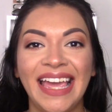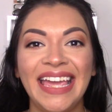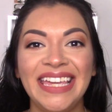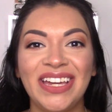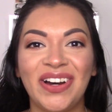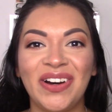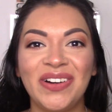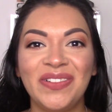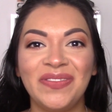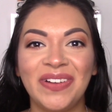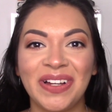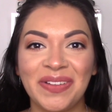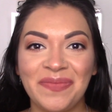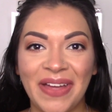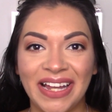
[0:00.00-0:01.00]
Hey y'all,
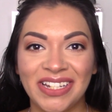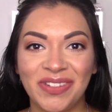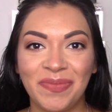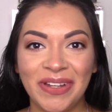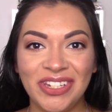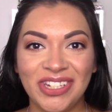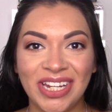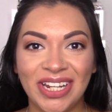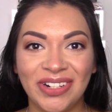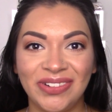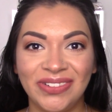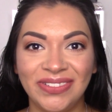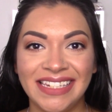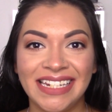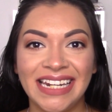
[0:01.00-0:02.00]
welcome back to my
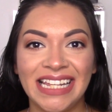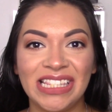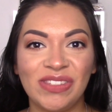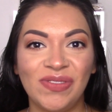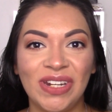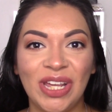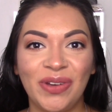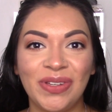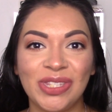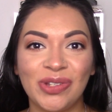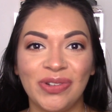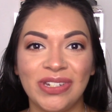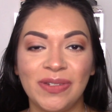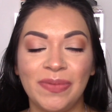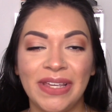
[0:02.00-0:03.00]
channel. Today's video is
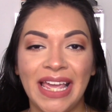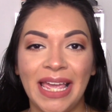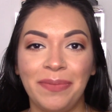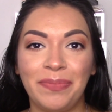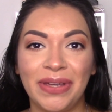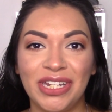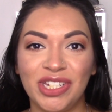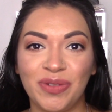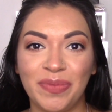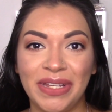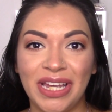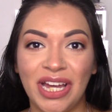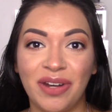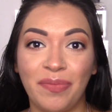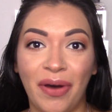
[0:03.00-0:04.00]
going to be a Pinch
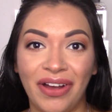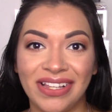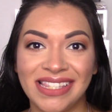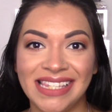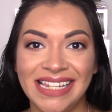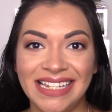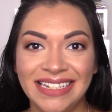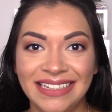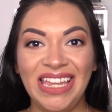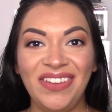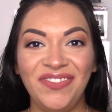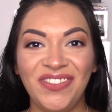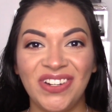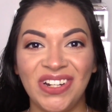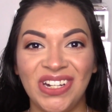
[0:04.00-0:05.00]
Me unboxing.
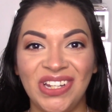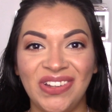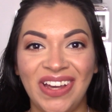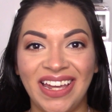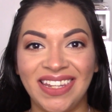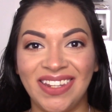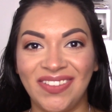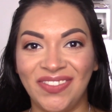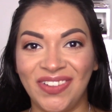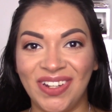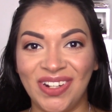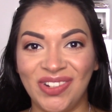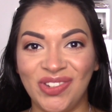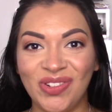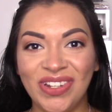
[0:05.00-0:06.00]
If you're new, I'd love for you
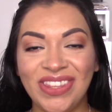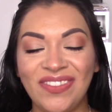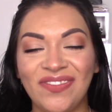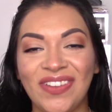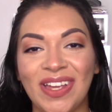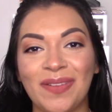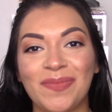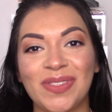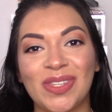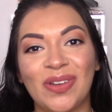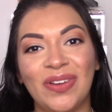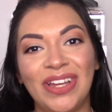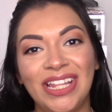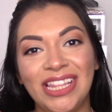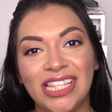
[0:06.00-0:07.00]
to join the fam,
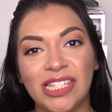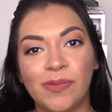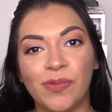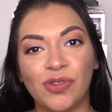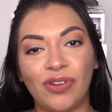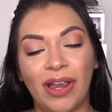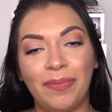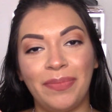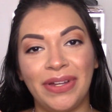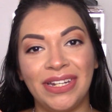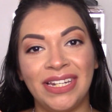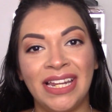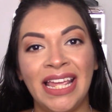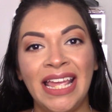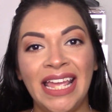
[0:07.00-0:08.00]
so hit the subscribe
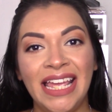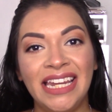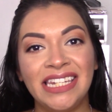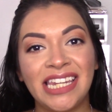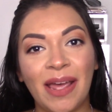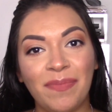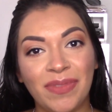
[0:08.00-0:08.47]
button and tap